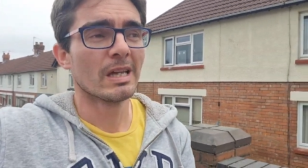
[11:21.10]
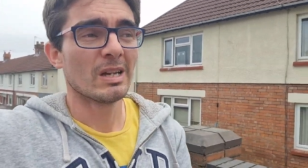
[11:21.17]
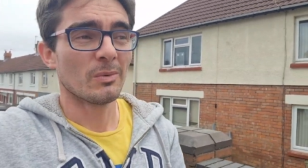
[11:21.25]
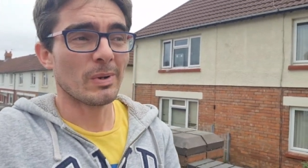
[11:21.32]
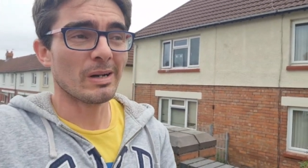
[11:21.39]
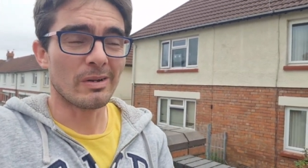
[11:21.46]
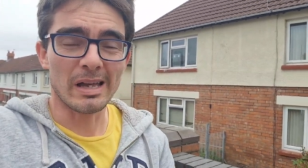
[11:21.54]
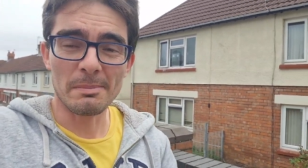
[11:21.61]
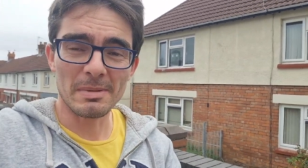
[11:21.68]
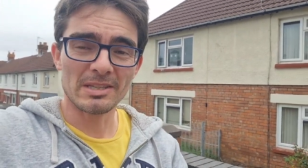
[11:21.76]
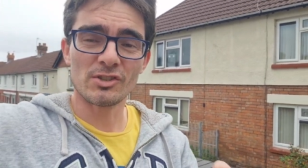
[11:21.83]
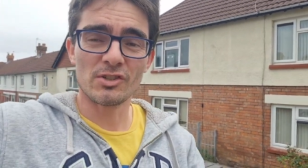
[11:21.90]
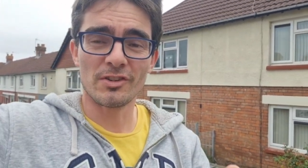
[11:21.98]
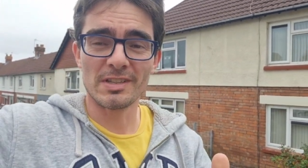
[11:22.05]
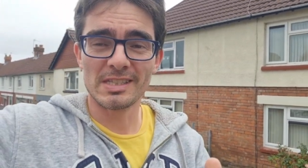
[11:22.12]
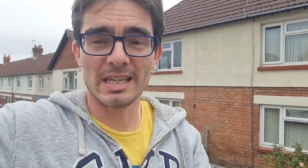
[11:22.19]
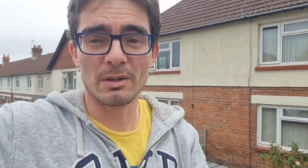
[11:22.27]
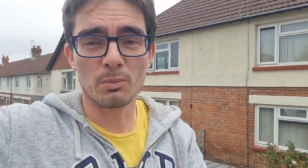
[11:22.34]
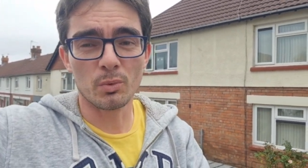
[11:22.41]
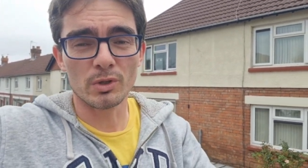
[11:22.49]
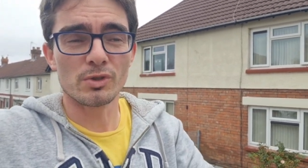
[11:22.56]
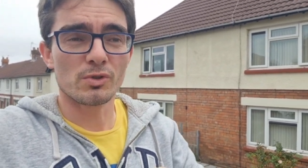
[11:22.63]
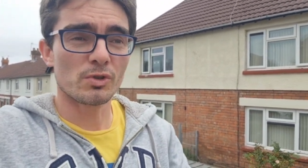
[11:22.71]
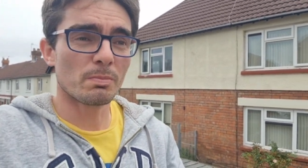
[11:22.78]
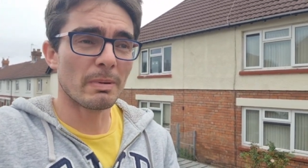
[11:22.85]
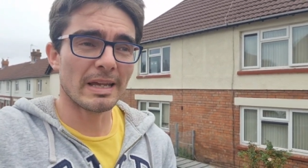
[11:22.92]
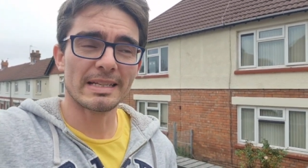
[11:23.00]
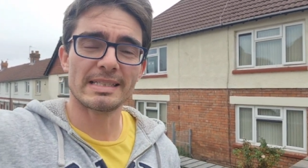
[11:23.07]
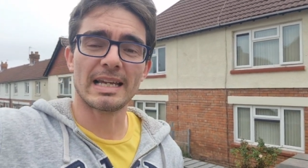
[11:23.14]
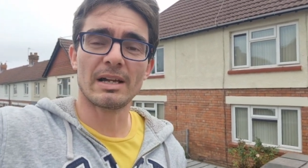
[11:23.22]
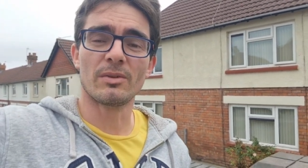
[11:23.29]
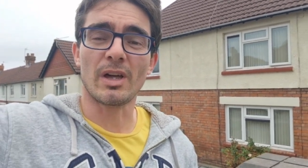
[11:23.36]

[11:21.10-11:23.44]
Well, I messaged her and said, would you split it down?